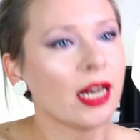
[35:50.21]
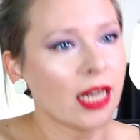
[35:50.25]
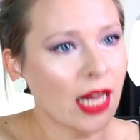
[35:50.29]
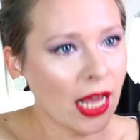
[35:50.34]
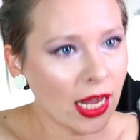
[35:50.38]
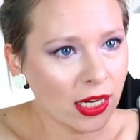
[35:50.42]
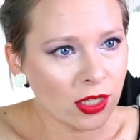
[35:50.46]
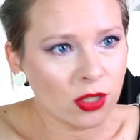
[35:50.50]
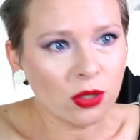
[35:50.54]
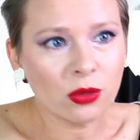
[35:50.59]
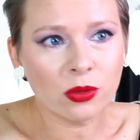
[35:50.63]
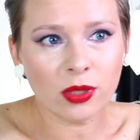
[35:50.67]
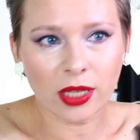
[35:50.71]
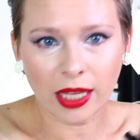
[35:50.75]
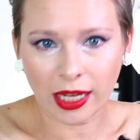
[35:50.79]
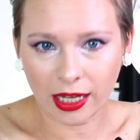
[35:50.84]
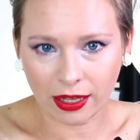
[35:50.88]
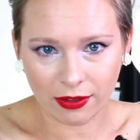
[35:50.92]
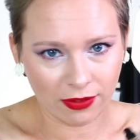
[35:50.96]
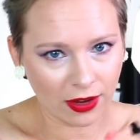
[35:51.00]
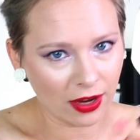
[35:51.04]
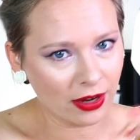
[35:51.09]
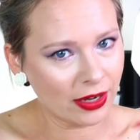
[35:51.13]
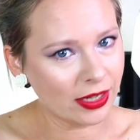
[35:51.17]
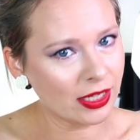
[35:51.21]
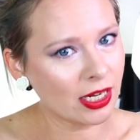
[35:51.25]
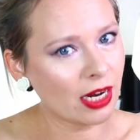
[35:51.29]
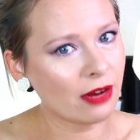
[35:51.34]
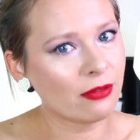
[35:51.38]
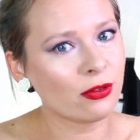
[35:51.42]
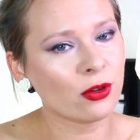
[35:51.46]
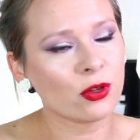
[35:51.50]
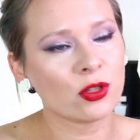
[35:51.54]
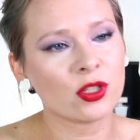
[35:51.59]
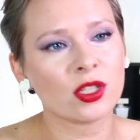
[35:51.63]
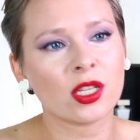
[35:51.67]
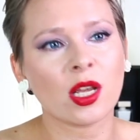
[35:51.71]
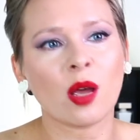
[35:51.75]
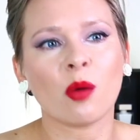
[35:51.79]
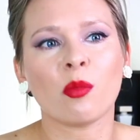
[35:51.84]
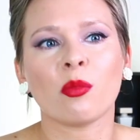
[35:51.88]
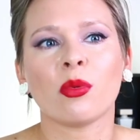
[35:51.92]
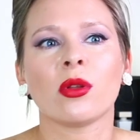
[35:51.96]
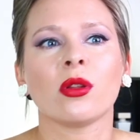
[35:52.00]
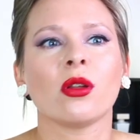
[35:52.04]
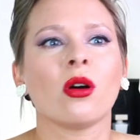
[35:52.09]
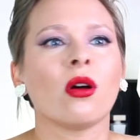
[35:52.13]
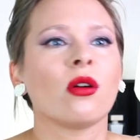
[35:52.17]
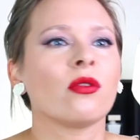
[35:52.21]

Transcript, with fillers: and I took like a very diverse sample